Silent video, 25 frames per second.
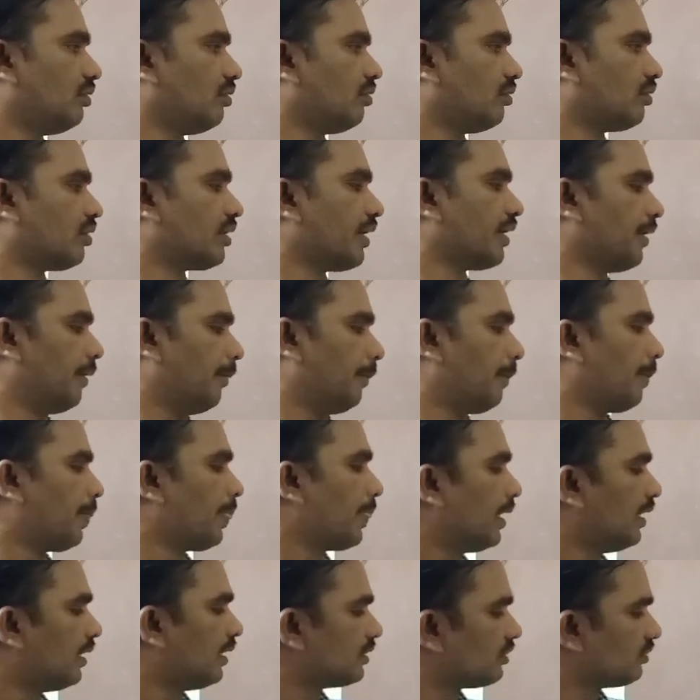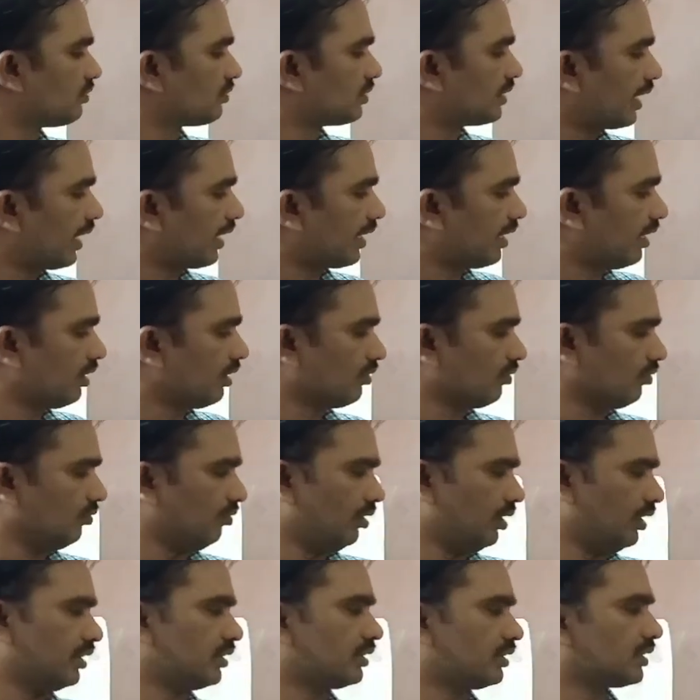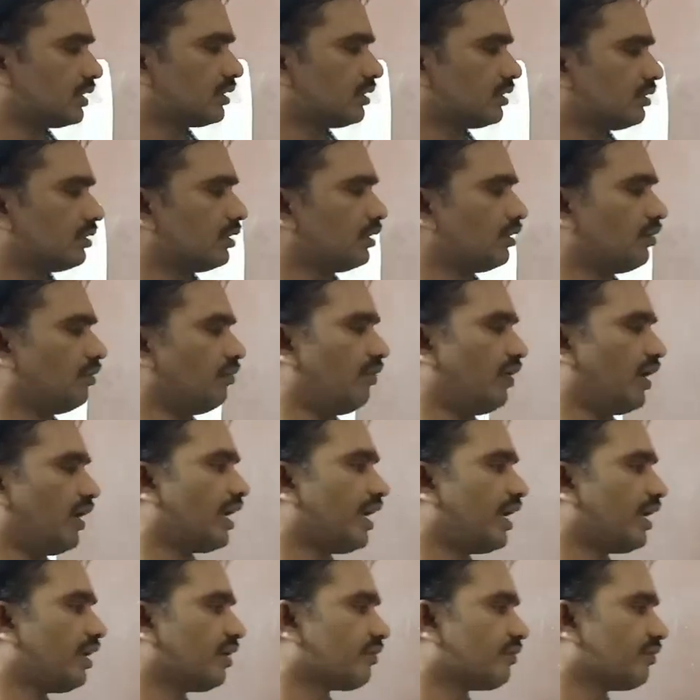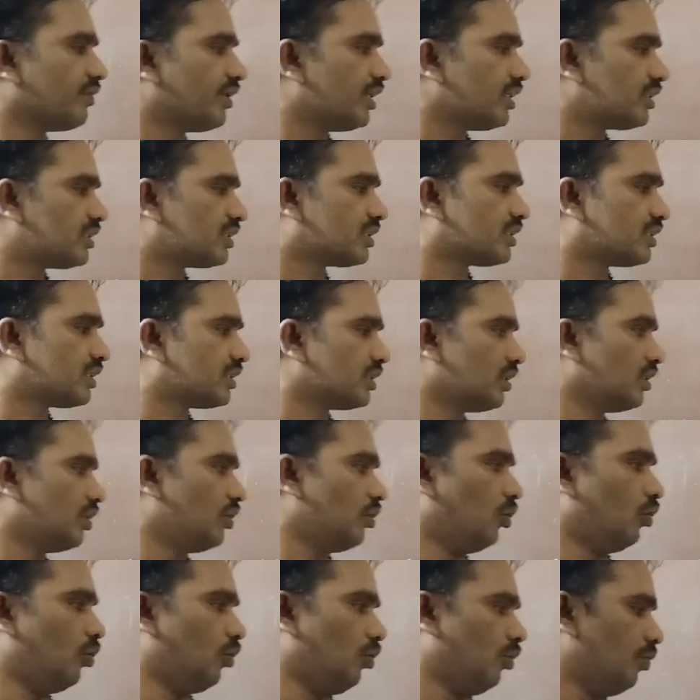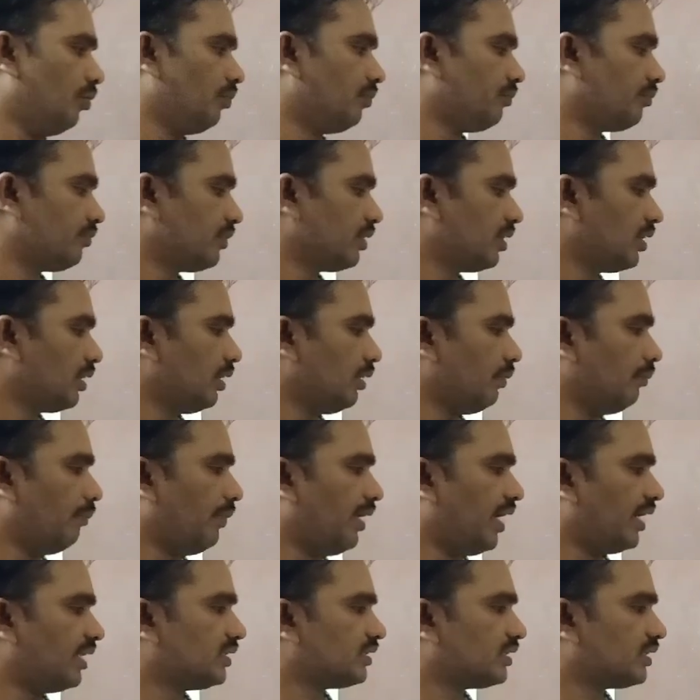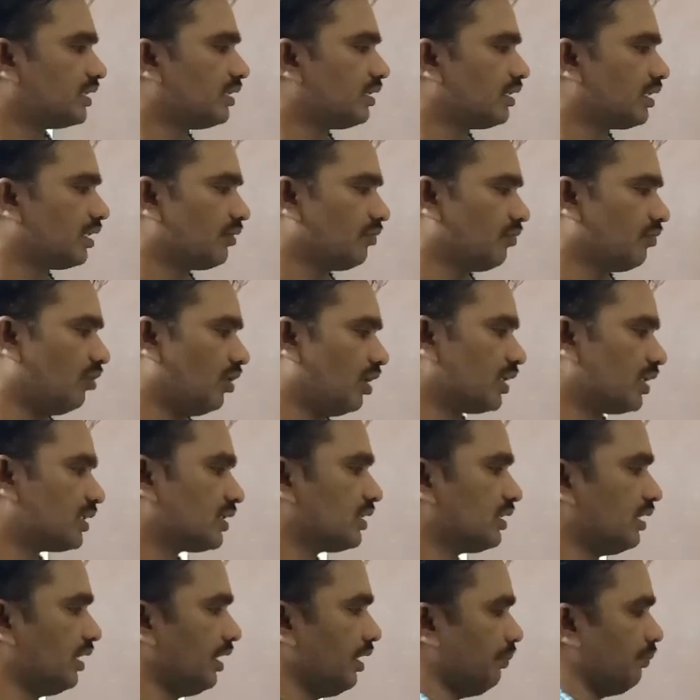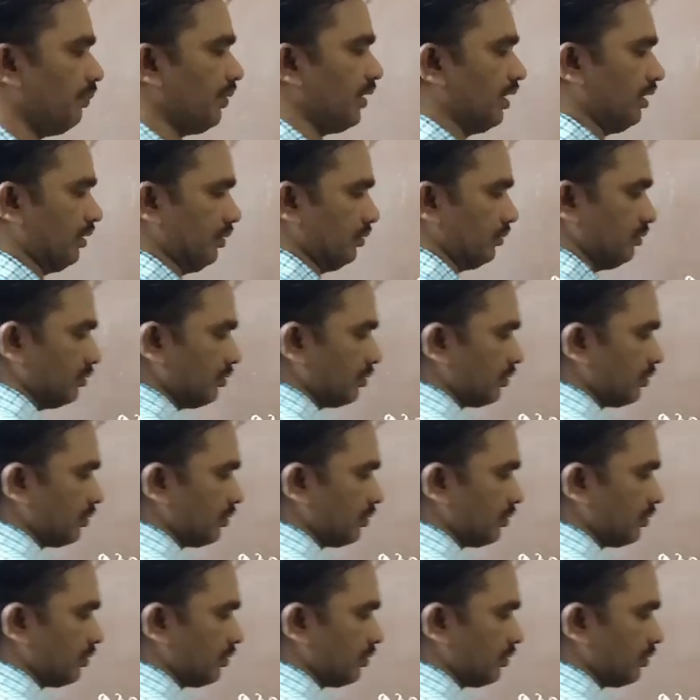Okay. So second rule is when I reached home, my children were sleeping.